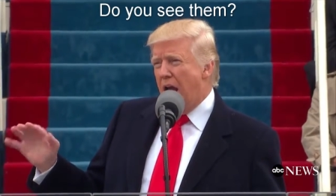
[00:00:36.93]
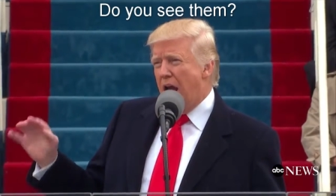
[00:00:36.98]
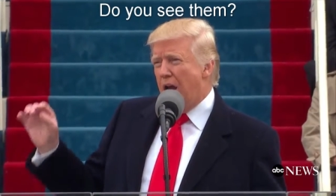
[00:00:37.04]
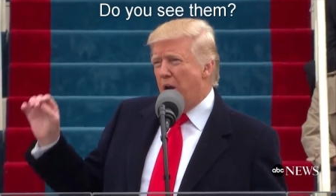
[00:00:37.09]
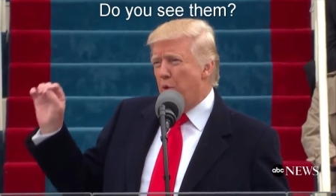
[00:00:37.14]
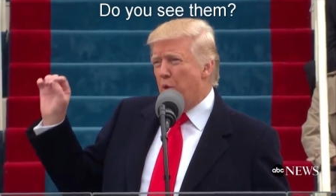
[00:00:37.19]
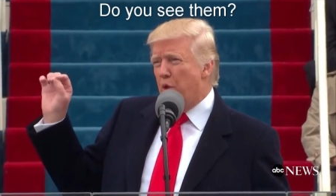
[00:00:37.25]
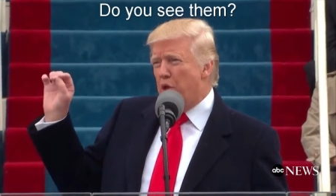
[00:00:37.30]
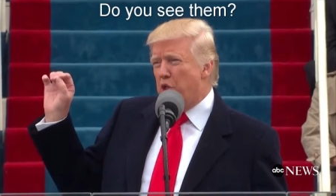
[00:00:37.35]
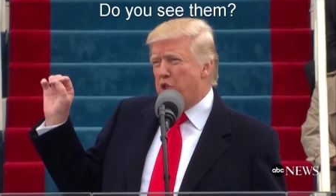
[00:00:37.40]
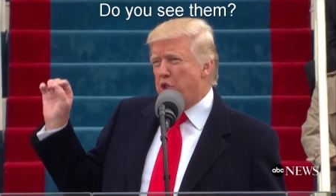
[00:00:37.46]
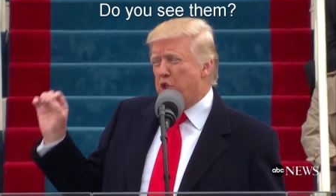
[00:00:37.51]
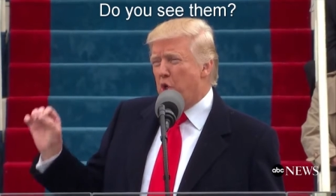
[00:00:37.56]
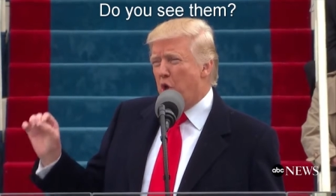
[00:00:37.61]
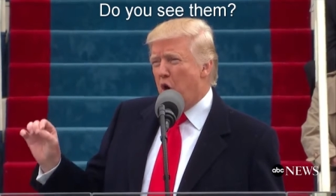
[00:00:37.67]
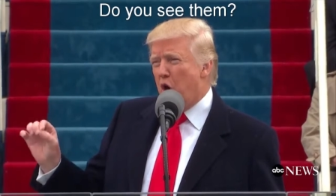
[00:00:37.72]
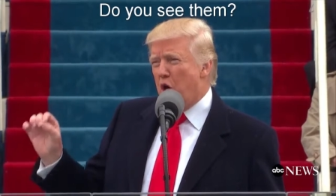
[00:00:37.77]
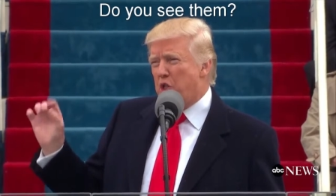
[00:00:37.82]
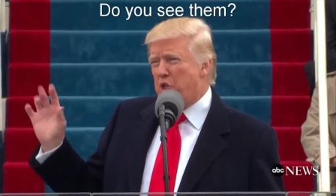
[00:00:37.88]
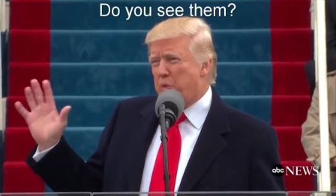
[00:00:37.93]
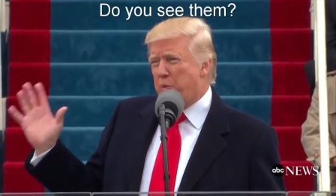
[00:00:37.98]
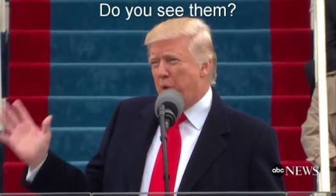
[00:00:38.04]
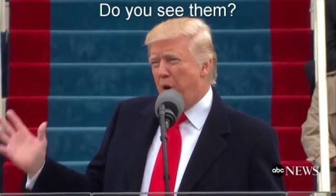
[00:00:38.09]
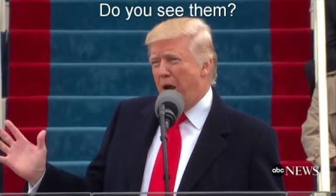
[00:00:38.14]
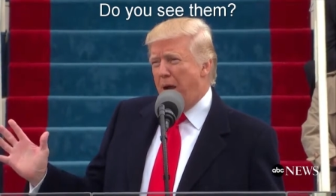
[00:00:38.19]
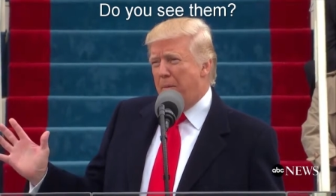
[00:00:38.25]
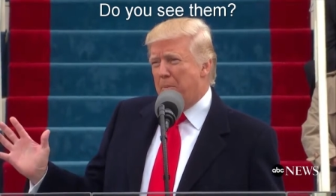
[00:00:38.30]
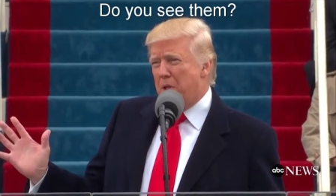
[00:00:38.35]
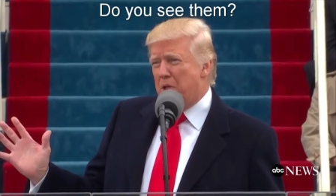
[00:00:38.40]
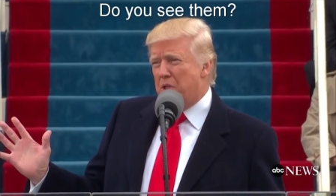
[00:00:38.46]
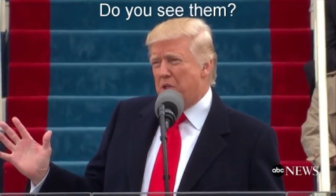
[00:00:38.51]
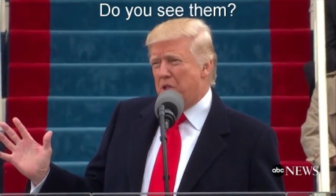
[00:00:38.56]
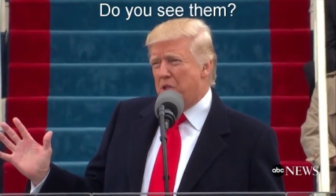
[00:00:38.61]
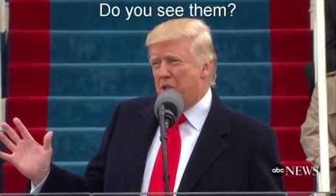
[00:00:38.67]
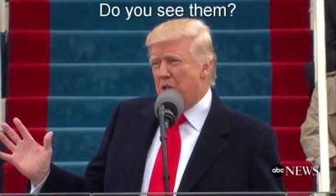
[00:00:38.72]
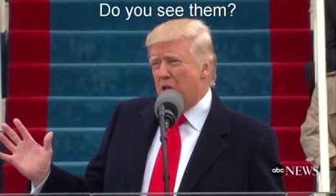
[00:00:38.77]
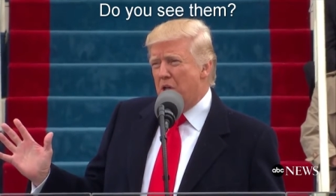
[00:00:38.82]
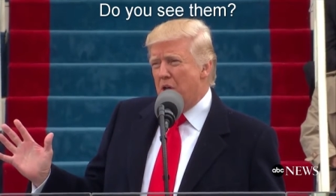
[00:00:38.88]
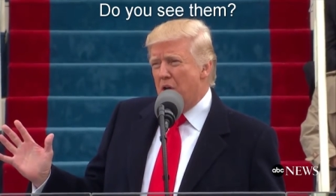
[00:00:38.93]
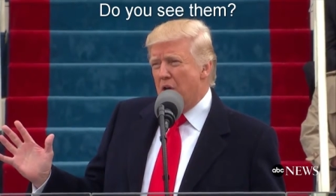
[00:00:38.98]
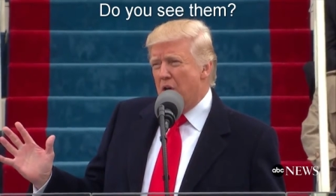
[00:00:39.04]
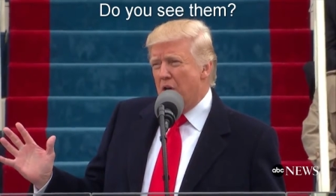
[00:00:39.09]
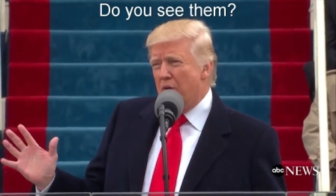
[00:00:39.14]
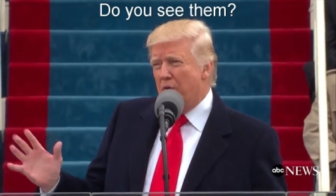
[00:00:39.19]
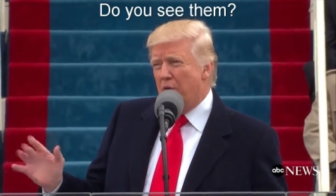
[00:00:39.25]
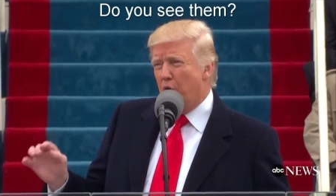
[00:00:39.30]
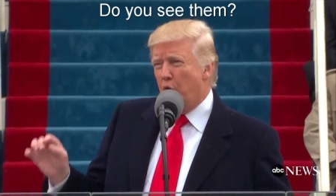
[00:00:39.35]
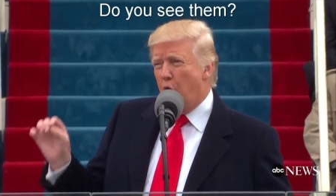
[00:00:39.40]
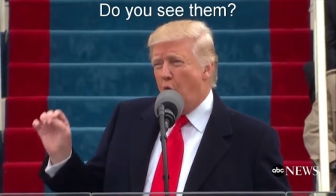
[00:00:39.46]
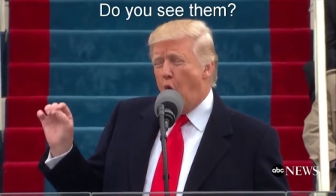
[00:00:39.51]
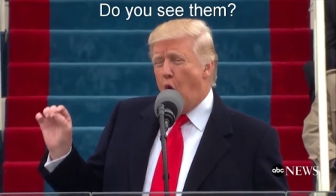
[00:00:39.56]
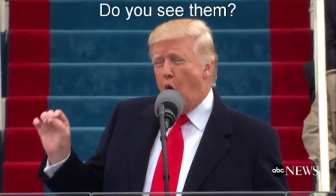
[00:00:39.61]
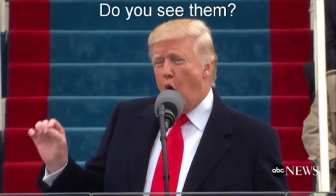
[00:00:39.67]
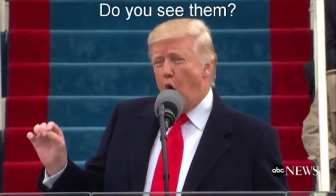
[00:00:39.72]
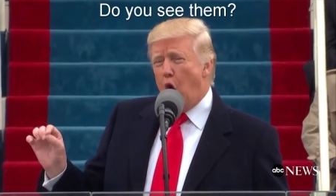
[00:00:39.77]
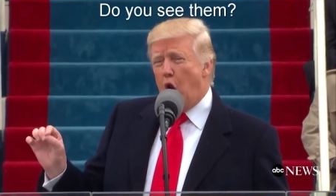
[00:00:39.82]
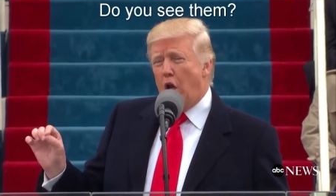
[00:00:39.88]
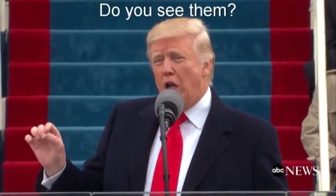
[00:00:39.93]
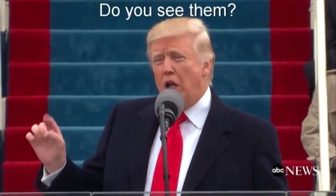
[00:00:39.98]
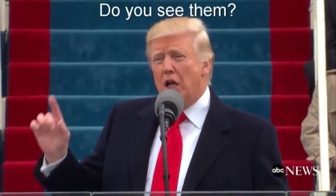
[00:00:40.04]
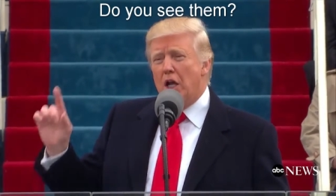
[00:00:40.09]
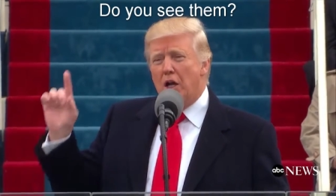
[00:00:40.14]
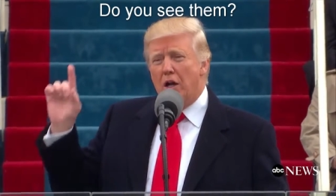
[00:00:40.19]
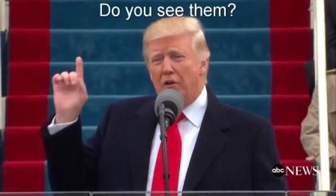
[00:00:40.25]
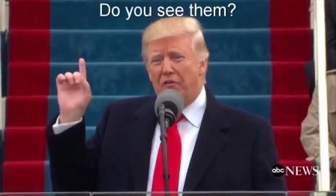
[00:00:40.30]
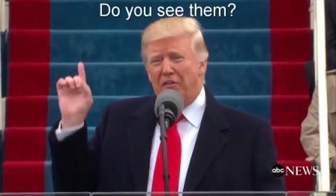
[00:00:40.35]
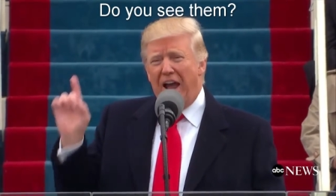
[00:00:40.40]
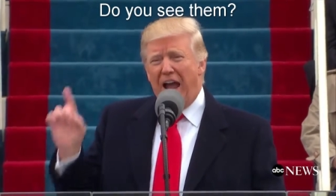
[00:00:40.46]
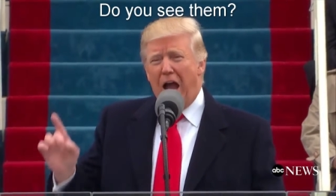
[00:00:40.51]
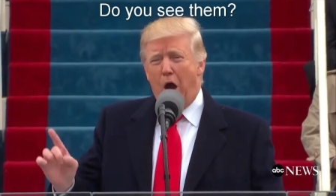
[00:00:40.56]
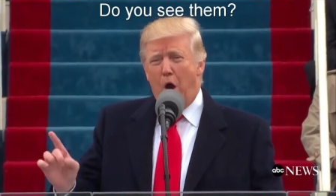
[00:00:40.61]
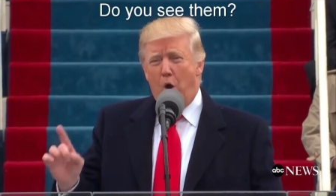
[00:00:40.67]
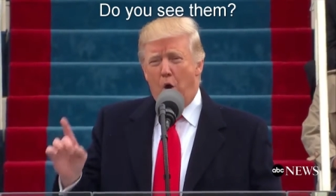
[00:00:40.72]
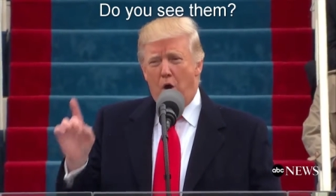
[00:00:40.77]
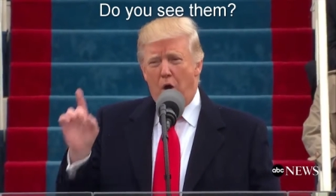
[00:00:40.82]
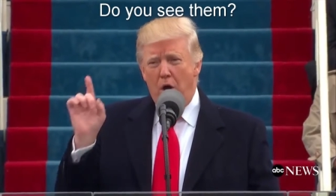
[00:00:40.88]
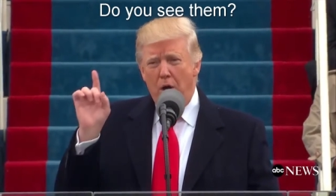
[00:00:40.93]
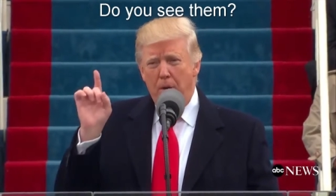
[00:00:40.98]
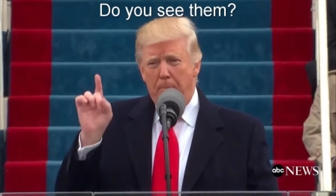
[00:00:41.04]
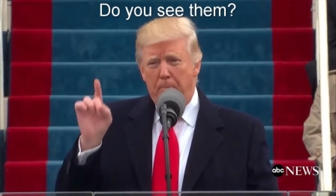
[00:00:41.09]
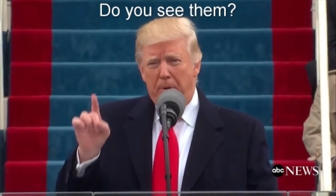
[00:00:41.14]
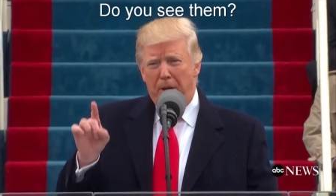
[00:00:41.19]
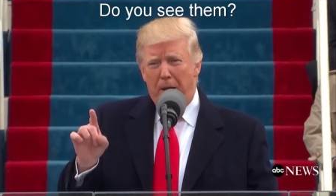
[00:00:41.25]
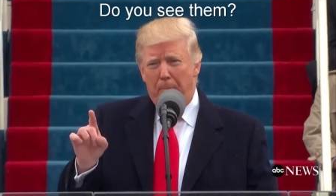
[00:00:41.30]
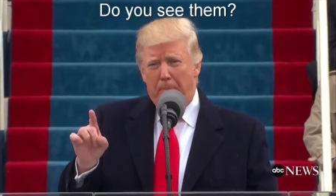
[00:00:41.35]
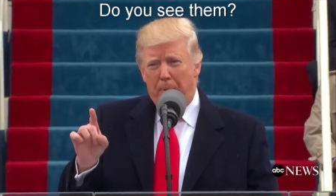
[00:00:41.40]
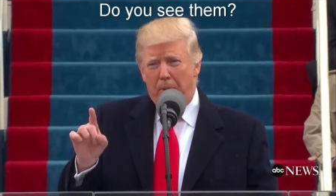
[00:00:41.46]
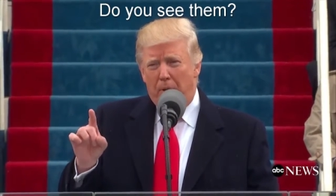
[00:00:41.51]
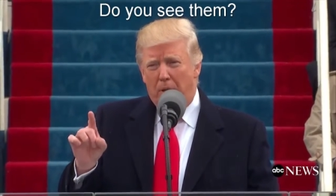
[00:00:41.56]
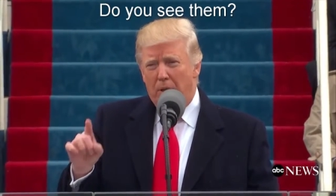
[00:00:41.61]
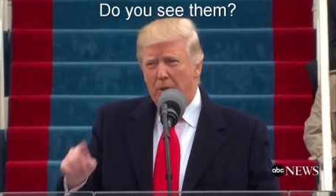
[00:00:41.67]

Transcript: and restore its promise for all of our people.